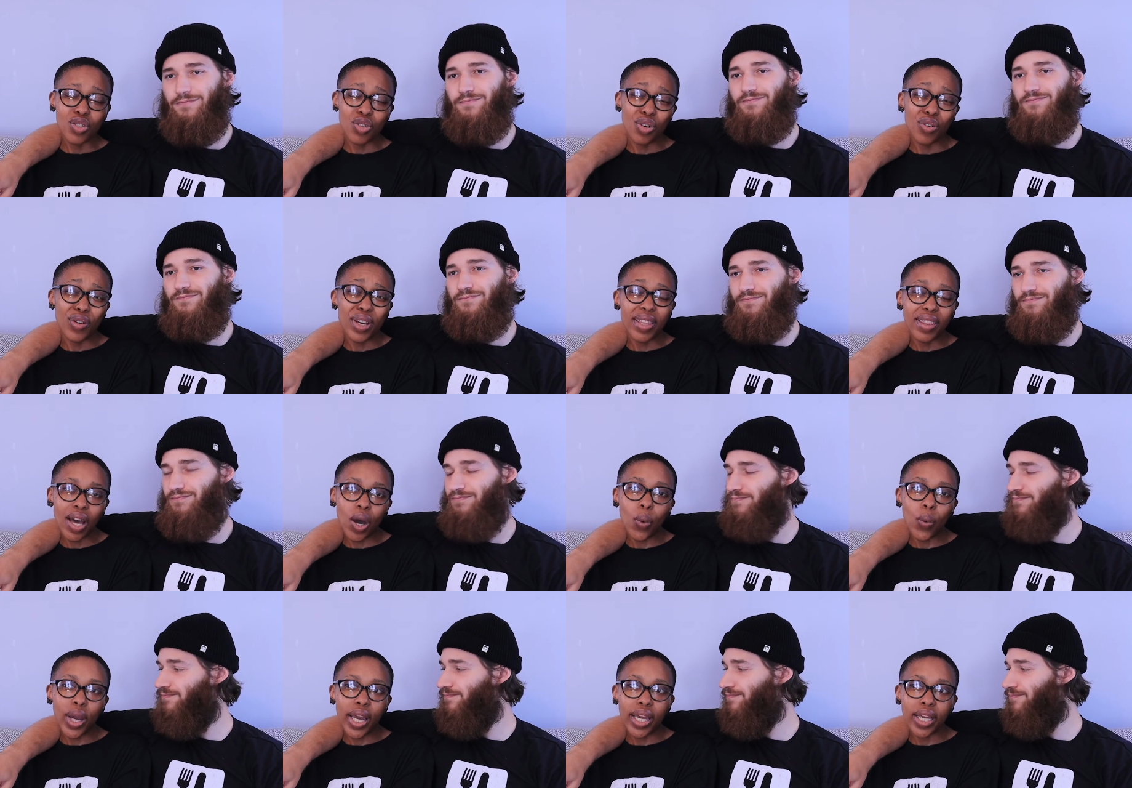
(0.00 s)
Speaker 1: So in
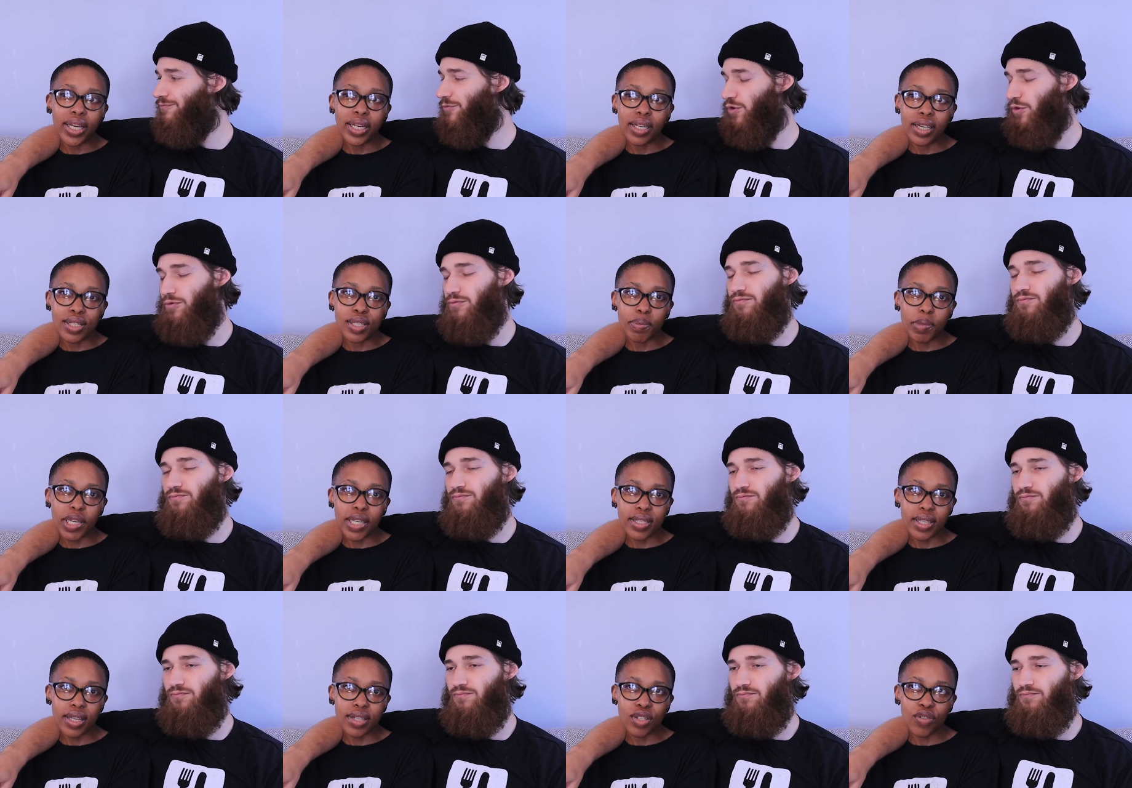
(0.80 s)
that way, it does
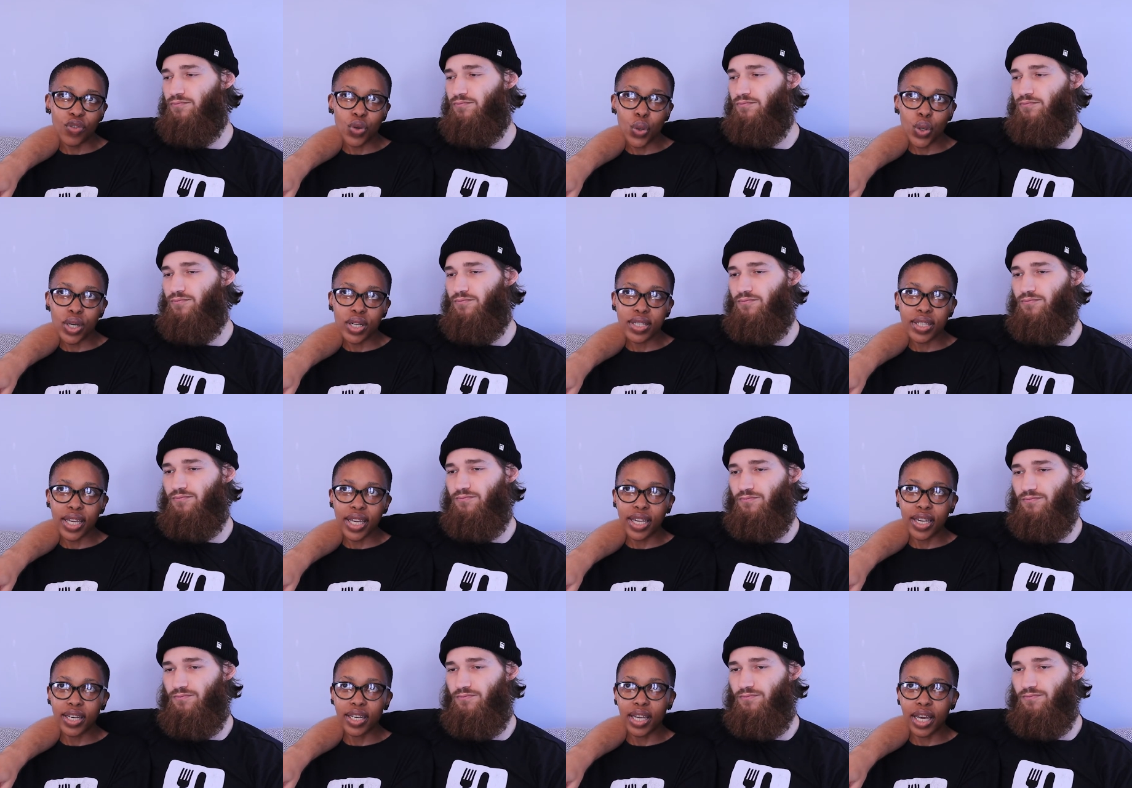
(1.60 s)
make sense, of course,
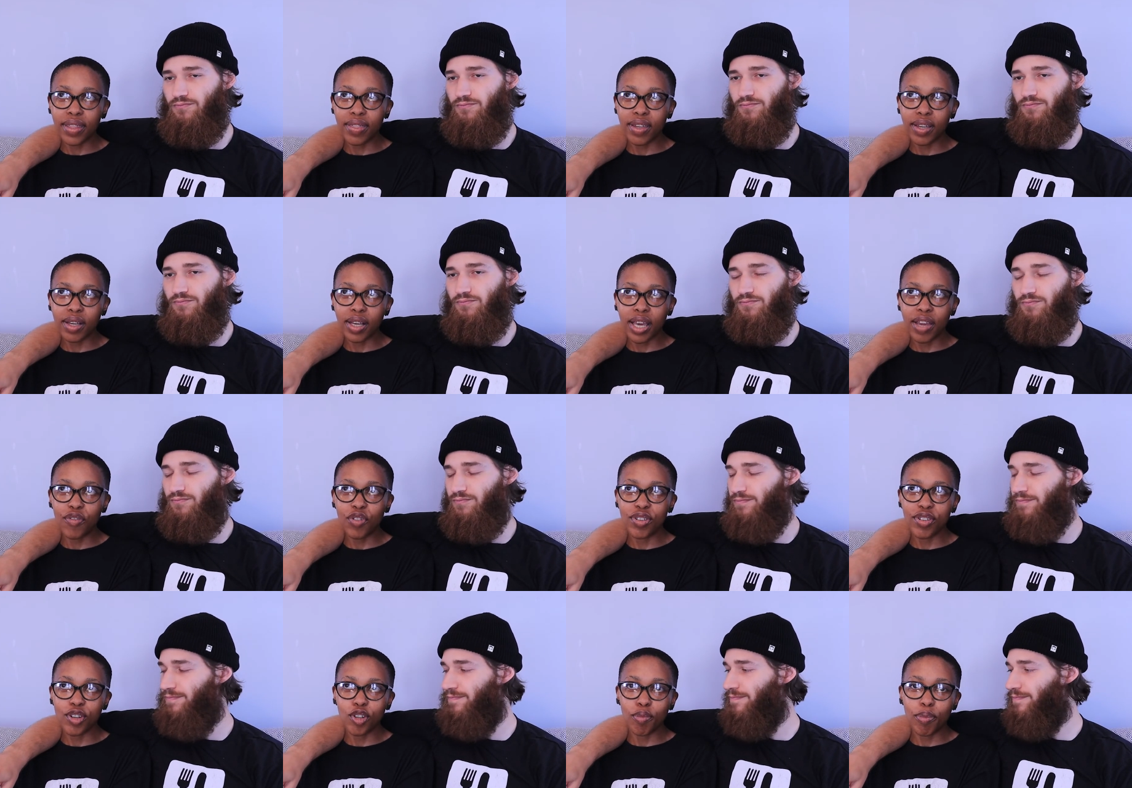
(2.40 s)
and I think
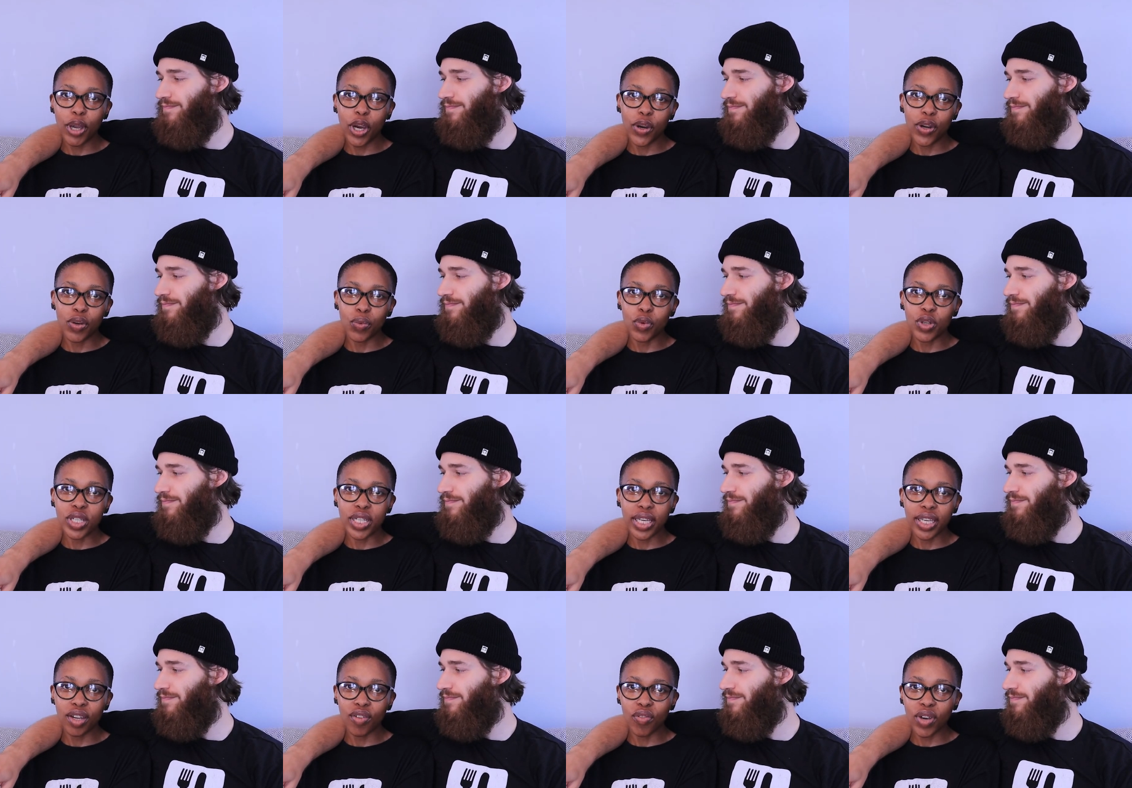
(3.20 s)
every single parent would
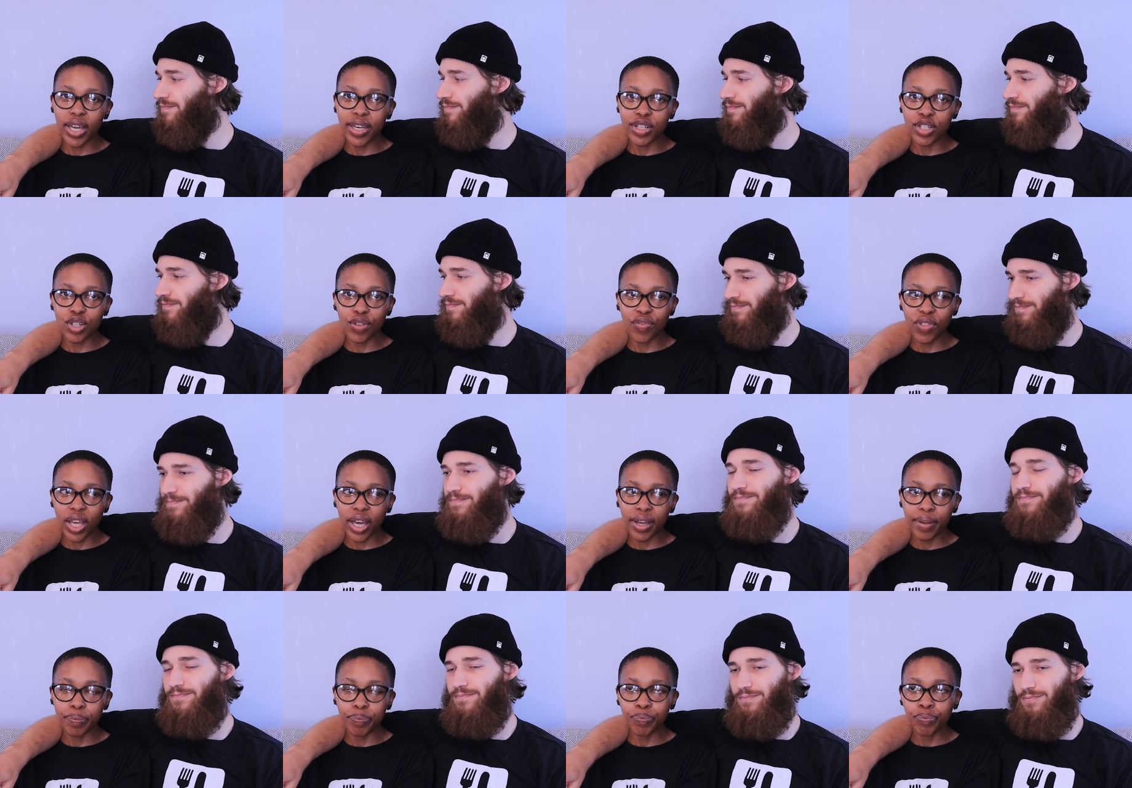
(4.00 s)
take advantage of
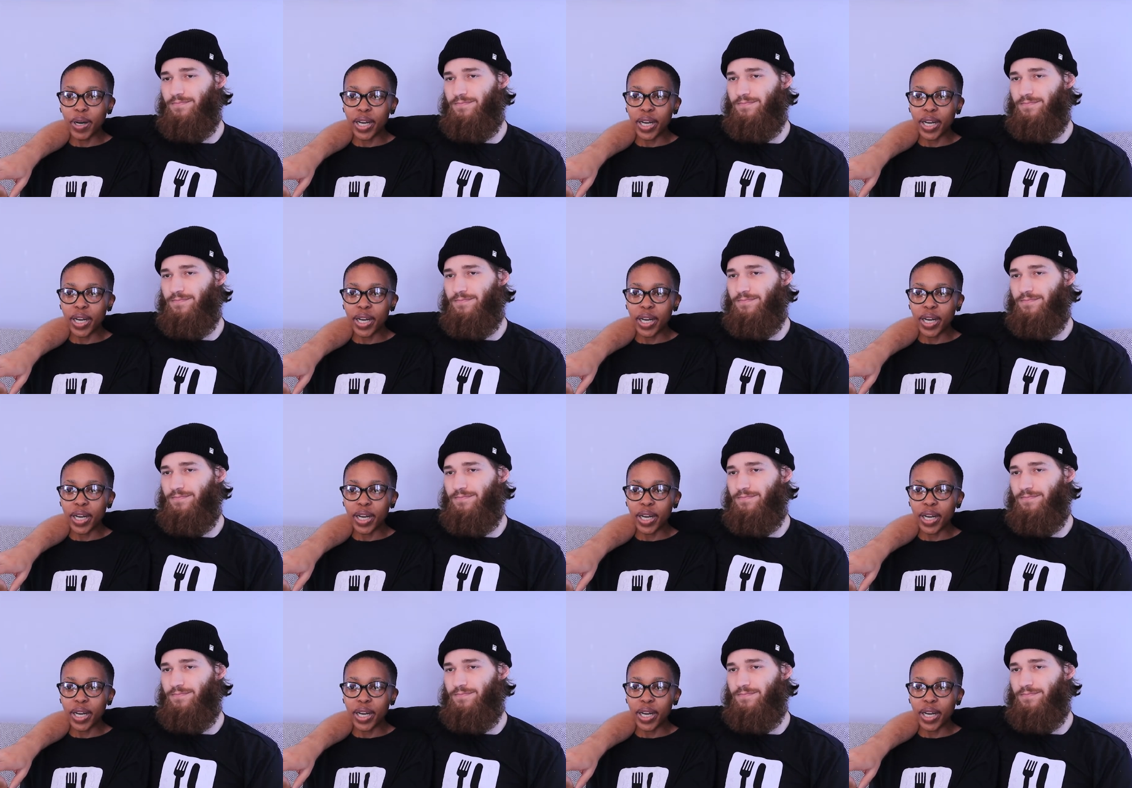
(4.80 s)
that.